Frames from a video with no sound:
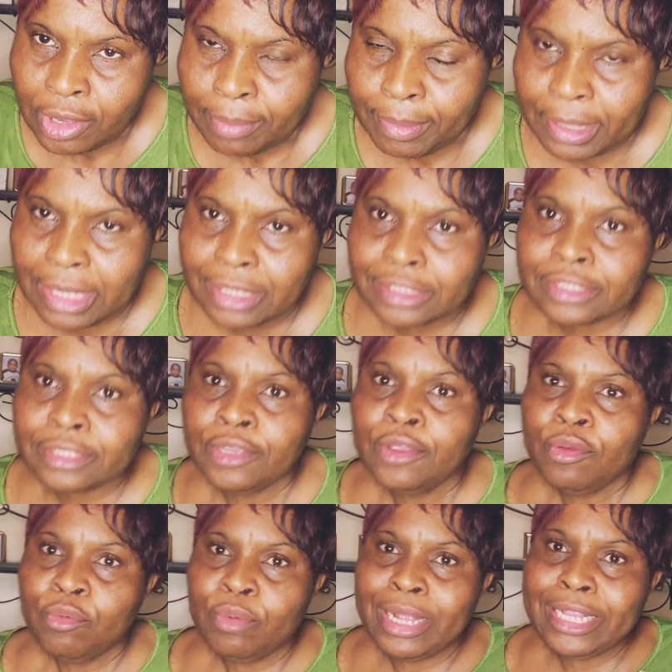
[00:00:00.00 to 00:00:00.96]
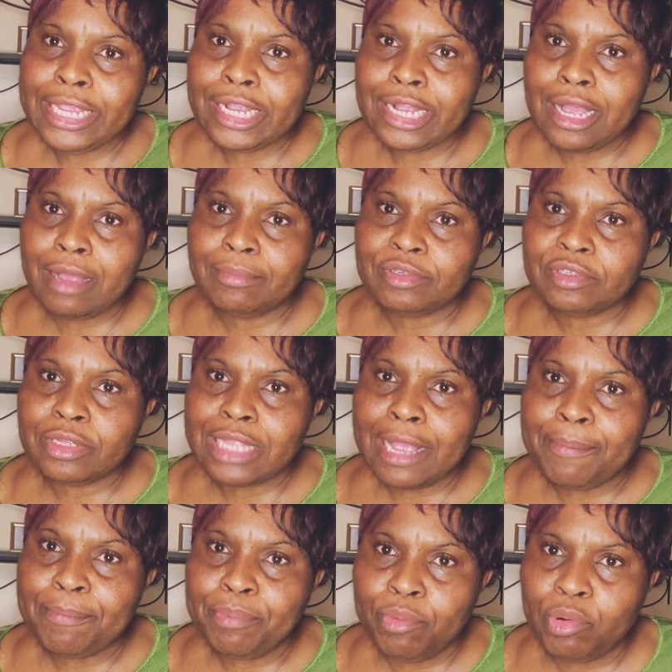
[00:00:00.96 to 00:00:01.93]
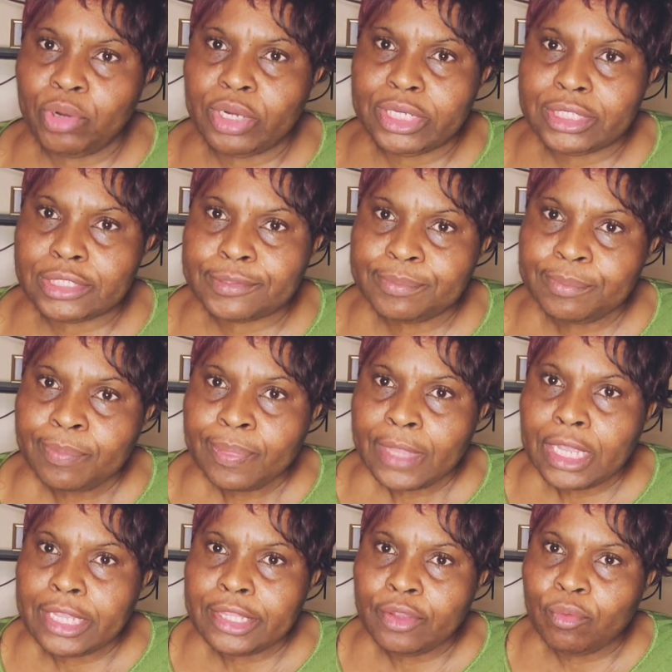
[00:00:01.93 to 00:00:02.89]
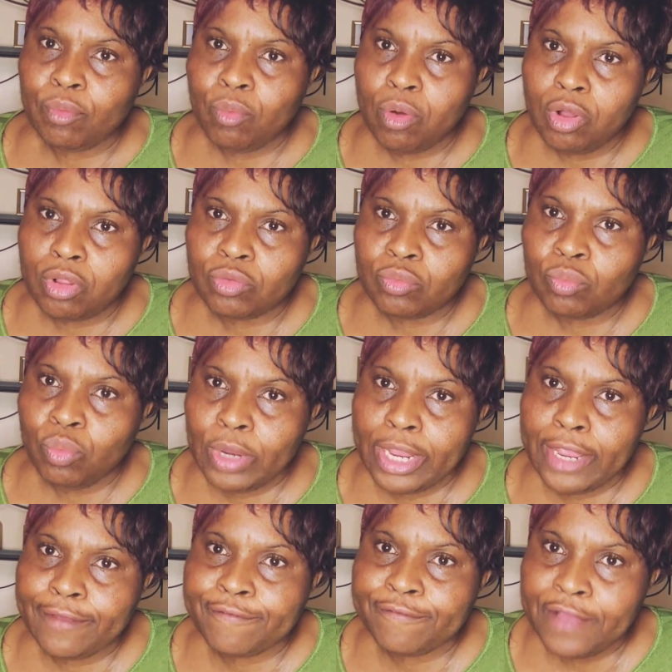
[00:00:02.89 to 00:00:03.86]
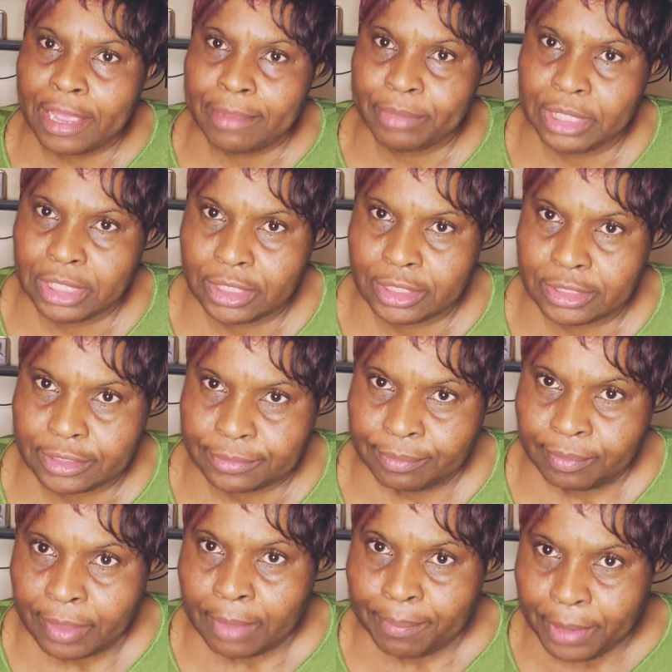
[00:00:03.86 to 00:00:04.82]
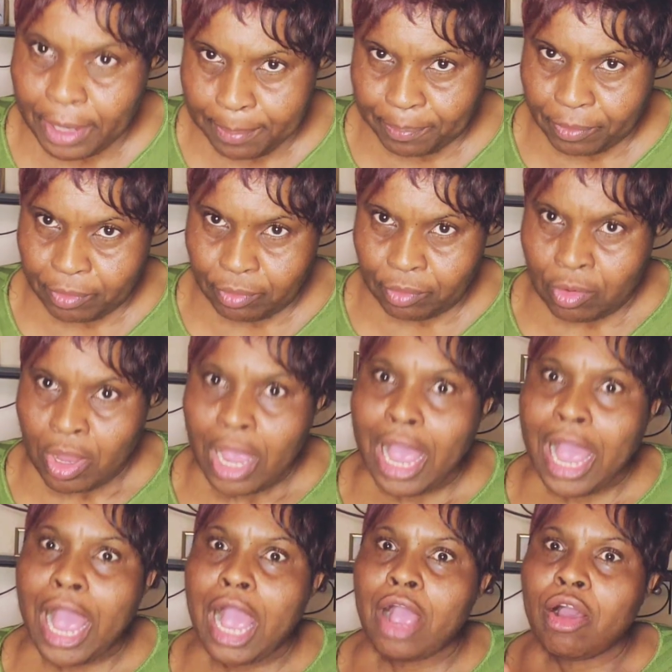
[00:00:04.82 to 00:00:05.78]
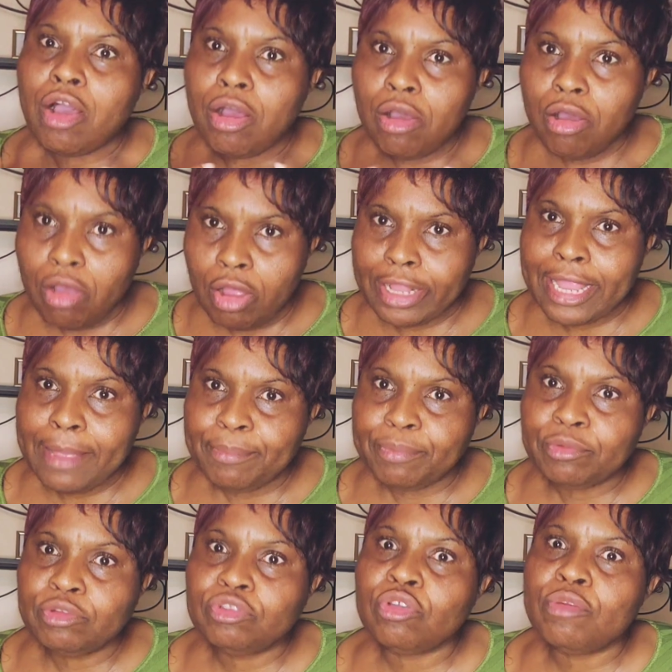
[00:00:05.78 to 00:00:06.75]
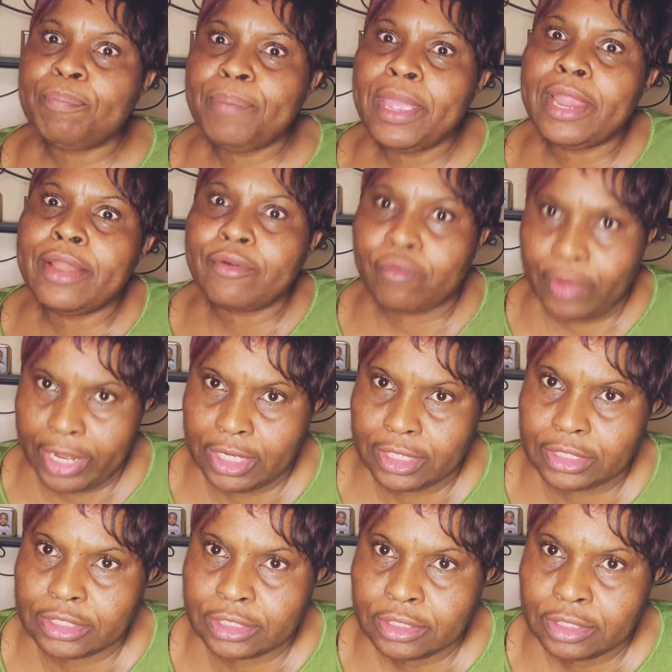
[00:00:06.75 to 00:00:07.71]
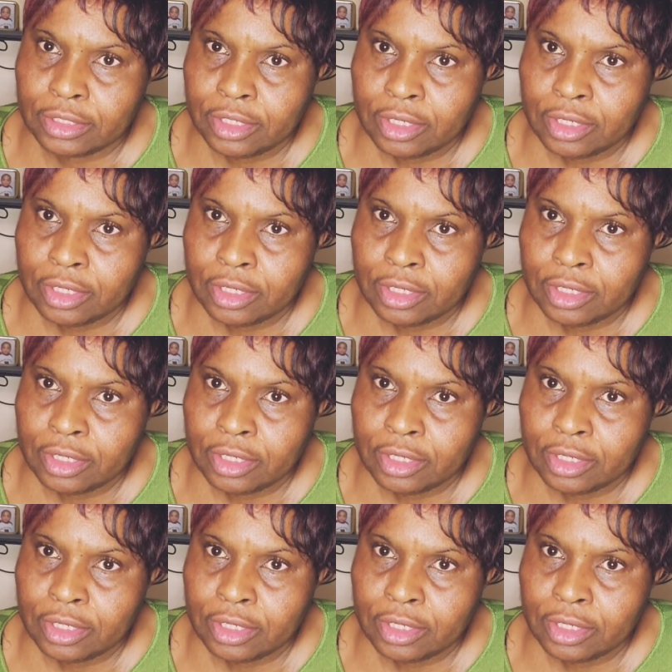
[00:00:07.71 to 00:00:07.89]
Because when it comes to that point in the world where families, people are unable to pay rent,